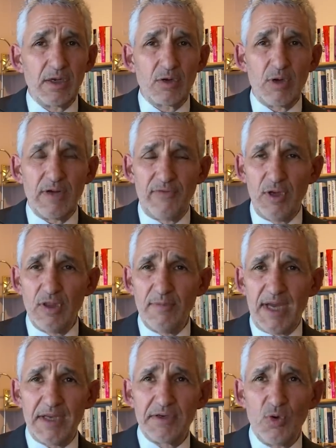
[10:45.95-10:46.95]
Quite a few of them
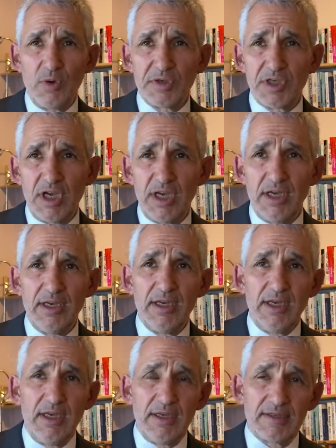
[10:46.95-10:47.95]
had nausea,
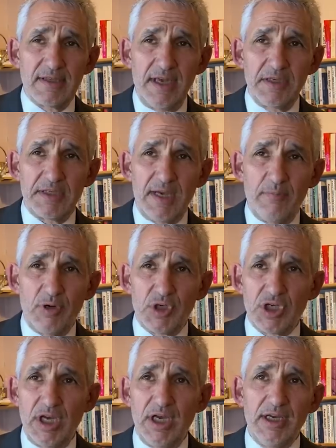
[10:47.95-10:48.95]
slight
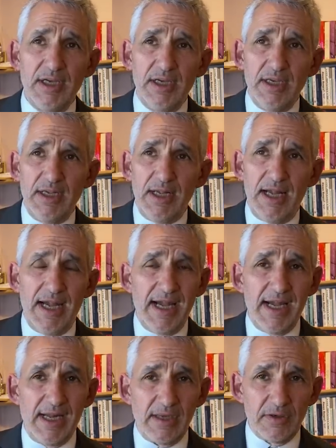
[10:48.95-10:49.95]
temperature,
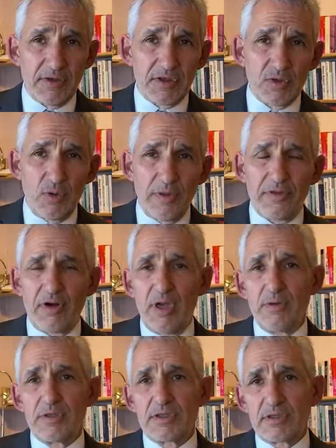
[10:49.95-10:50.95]
sore
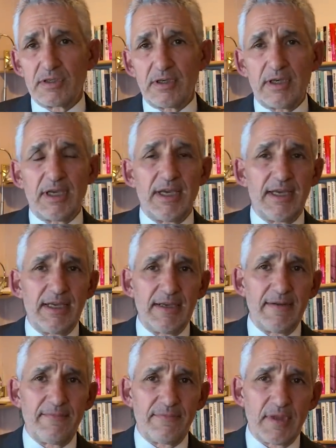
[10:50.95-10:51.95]
throats,
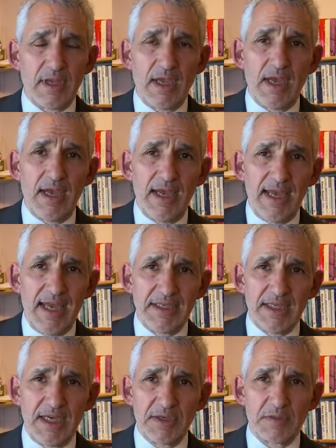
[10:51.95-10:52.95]

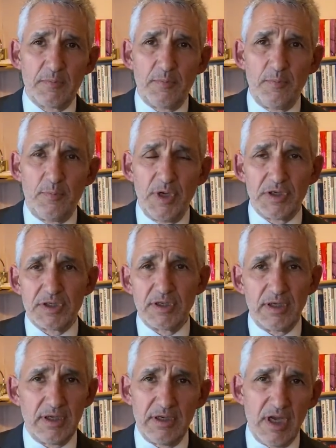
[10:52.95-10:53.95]
headaches, but
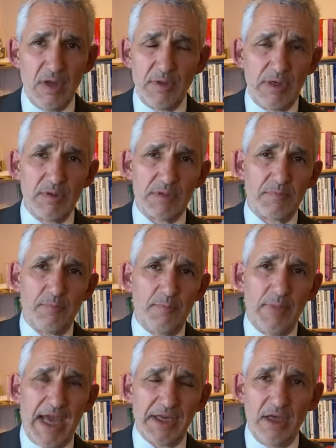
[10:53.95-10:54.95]
nobody was
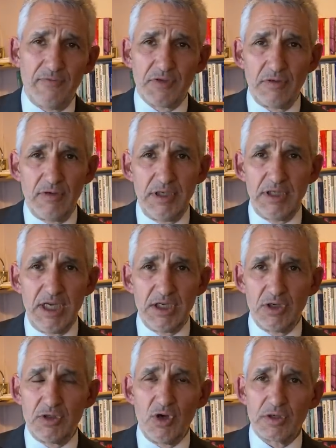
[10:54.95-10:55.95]
bad enough to really need
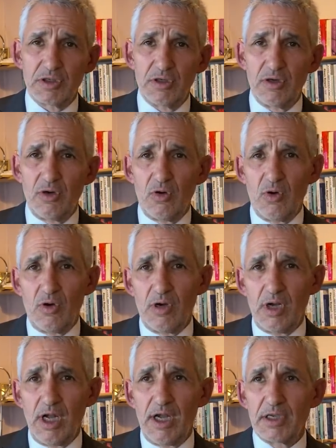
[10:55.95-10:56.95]
a doctor or
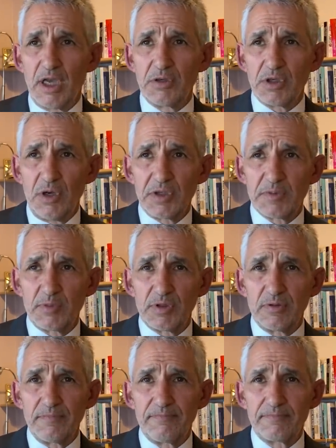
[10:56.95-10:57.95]
go to hospital.